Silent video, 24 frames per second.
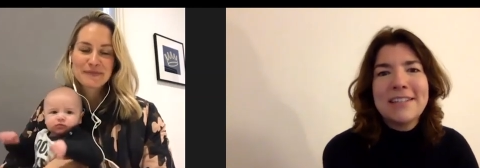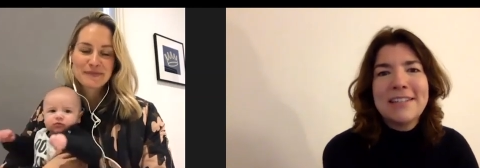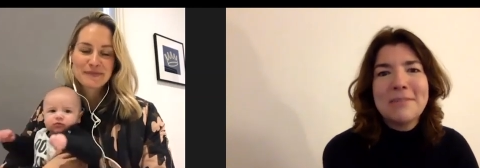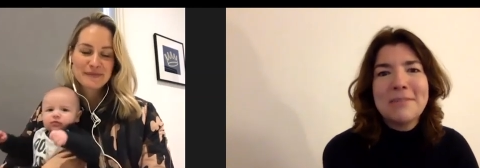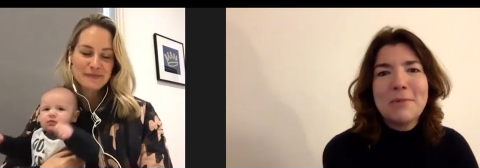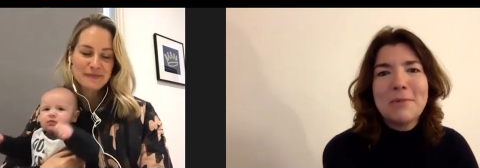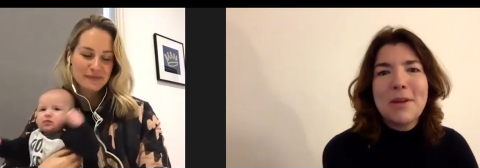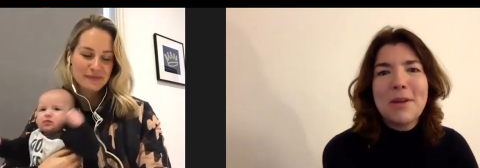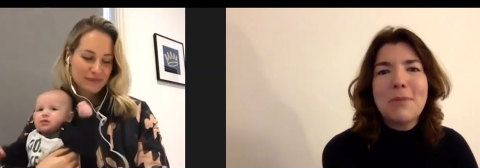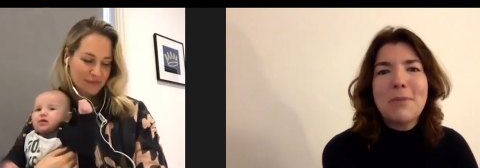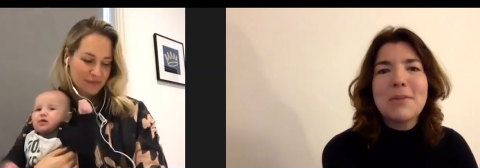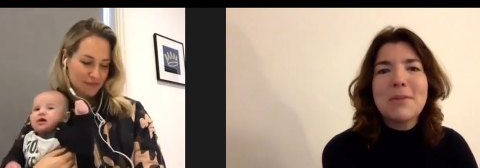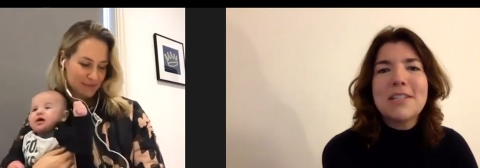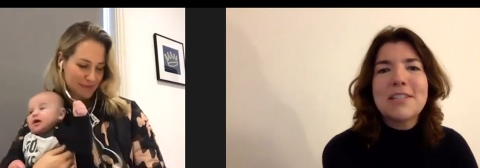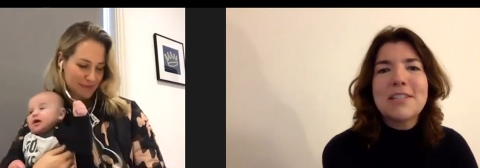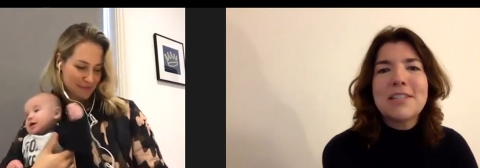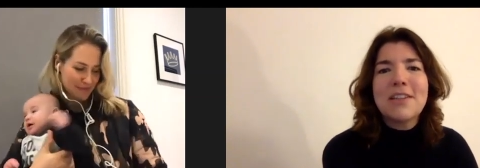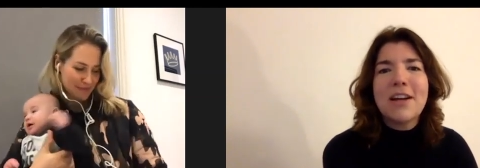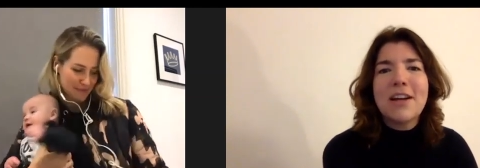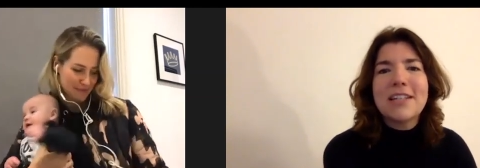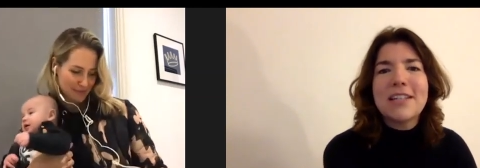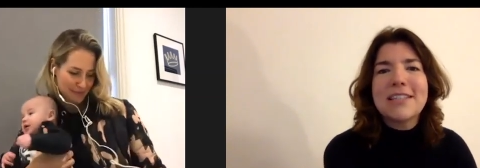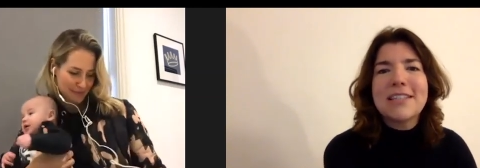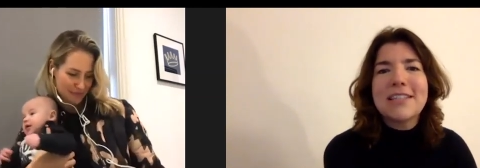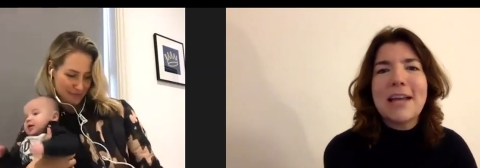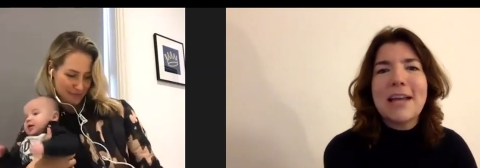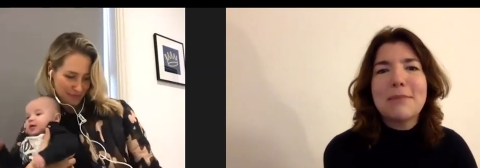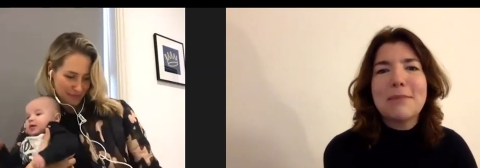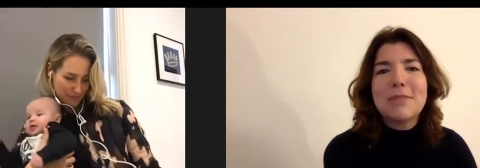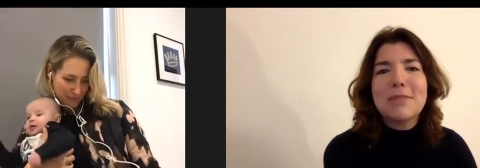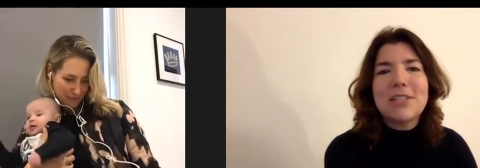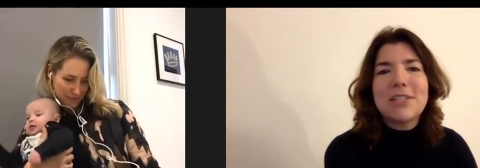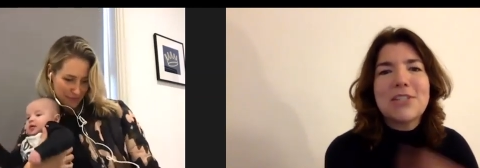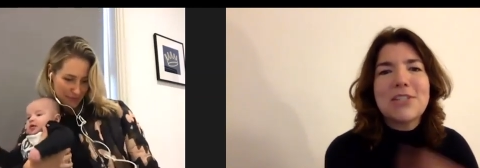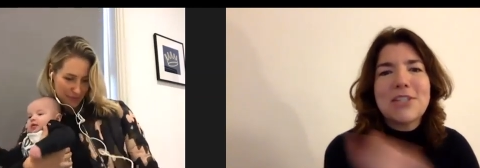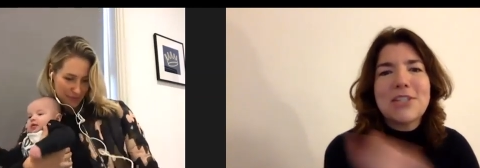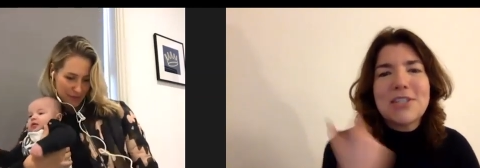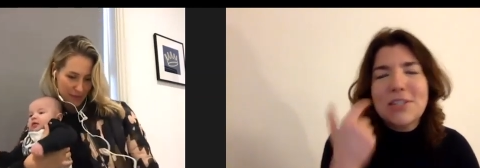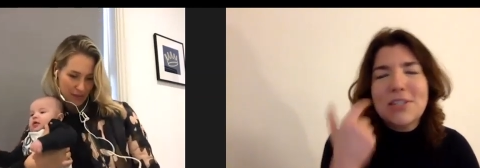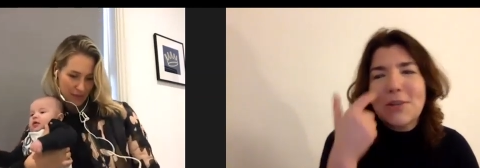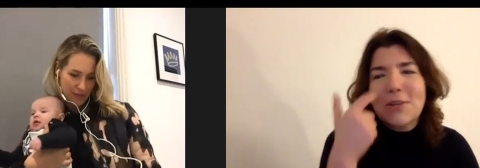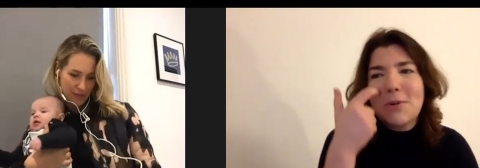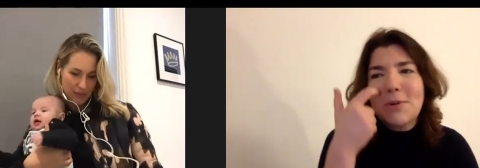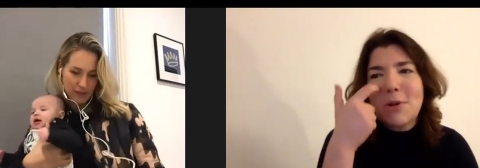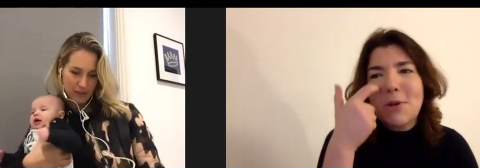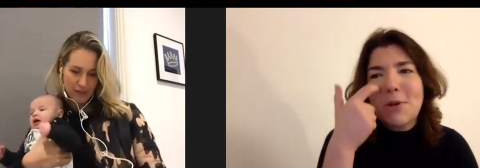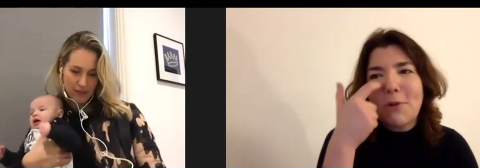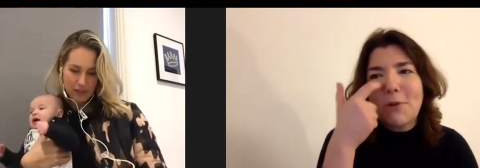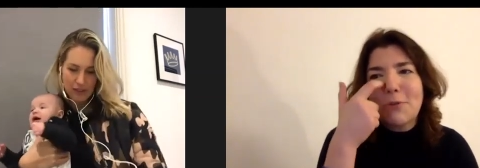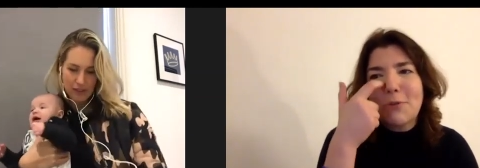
Speaker 1: we, we decided, Tamsin, just to do an off